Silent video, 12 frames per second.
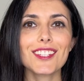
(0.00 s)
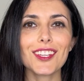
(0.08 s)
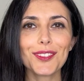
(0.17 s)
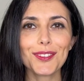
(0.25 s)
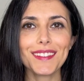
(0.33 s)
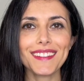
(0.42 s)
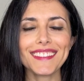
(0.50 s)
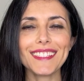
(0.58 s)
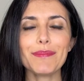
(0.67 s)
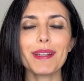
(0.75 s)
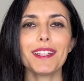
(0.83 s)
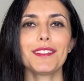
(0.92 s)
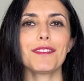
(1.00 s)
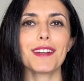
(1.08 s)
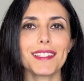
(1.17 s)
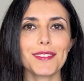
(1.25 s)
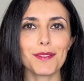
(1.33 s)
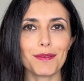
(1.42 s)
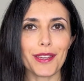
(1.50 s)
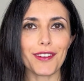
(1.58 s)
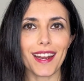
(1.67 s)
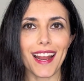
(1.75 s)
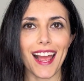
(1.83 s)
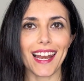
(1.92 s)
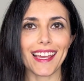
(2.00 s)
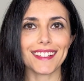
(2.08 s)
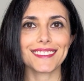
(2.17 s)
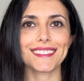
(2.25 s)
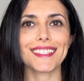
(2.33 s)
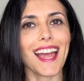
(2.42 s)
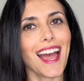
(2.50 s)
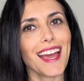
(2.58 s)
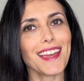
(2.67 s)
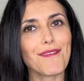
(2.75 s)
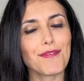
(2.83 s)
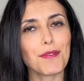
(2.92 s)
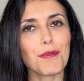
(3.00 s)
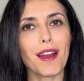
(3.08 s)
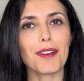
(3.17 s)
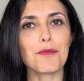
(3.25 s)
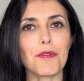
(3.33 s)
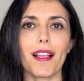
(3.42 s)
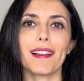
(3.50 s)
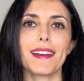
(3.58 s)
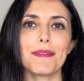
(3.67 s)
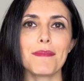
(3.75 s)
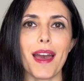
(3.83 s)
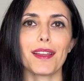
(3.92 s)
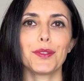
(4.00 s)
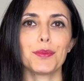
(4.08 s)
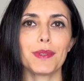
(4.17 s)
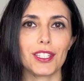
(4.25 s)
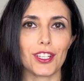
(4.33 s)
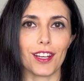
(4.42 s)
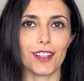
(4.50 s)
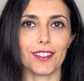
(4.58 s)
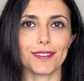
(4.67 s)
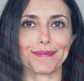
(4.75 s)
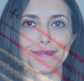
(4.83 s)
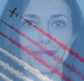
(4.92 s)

Ciao a tutti, ben ritrovati sul mio canale. Hi everyone, welcome back to my channel.